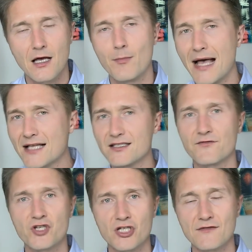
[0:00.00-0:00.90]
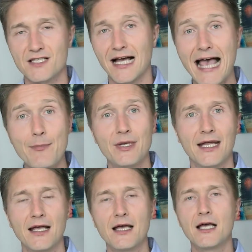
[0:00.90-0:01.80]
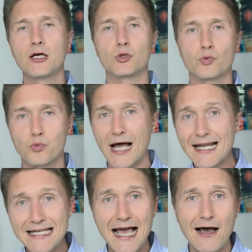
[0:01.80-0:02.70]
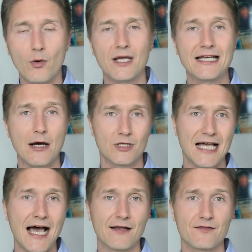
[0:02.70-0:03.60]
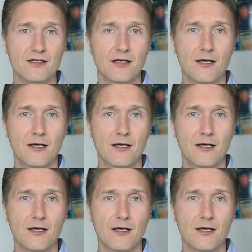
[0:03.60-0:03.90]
Massive shifts are happening right now in our lives.